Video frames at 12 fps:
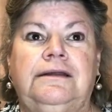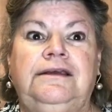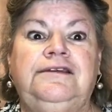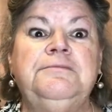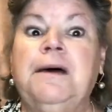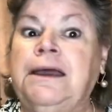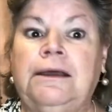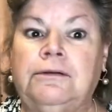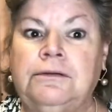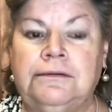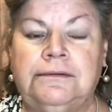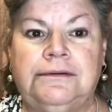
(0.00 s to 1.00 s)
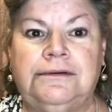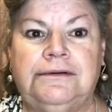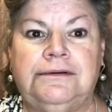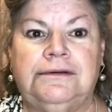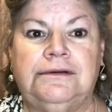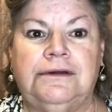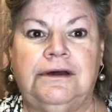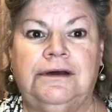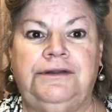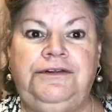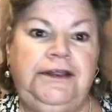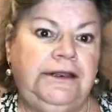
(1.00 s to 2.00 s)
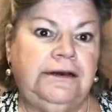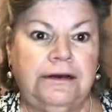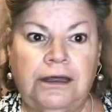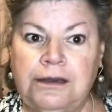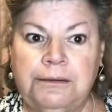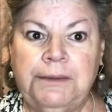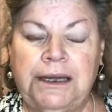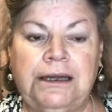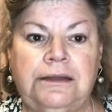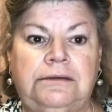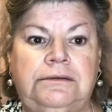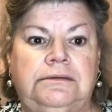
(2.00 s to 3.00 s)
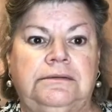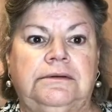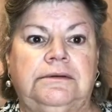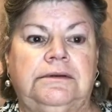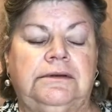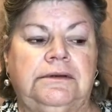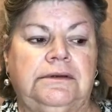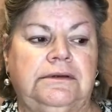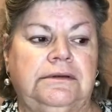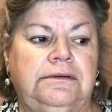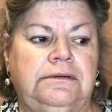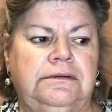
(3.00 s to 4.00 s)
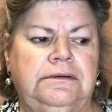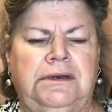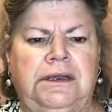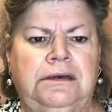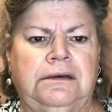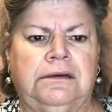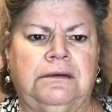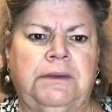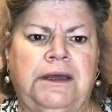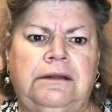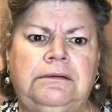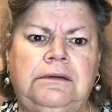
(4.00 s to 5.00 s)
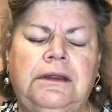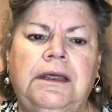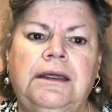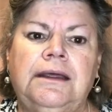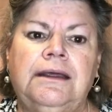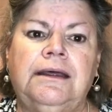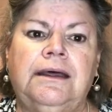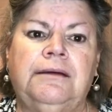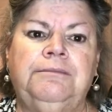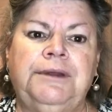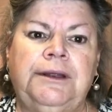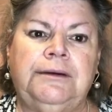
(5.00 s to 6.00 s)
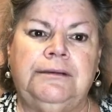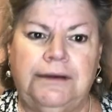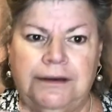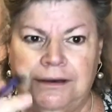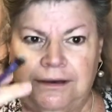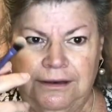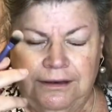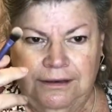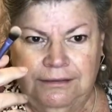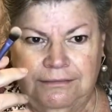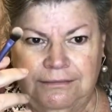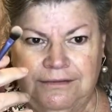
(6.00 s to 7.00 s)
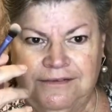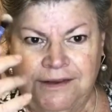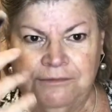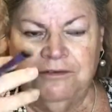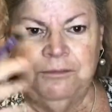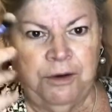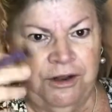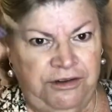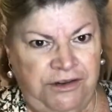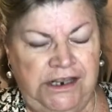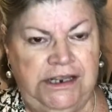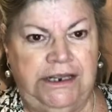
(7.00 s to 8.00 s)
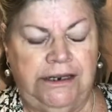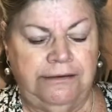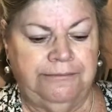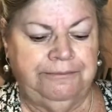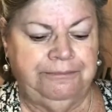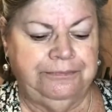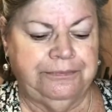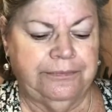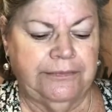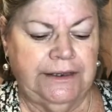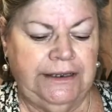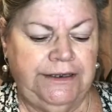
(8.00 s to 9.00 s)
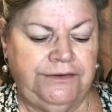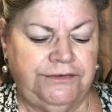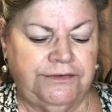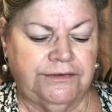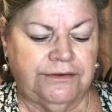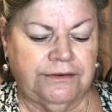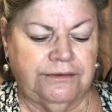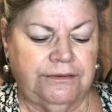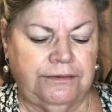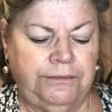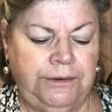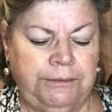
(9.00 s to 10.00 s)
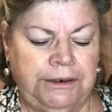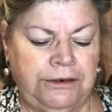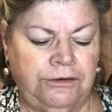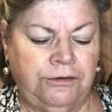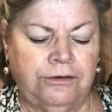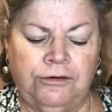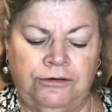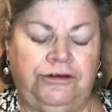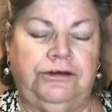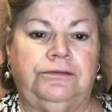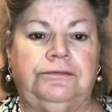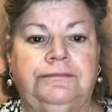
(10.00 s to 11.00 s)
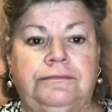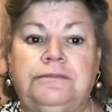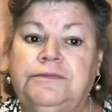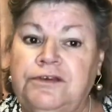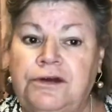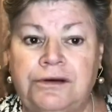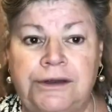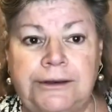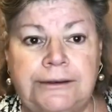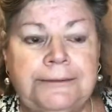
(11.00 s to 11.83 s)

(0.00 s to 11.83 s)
is male. I think like a male. I don't act like a male. But some of my thinking is women are not logical. Sorry.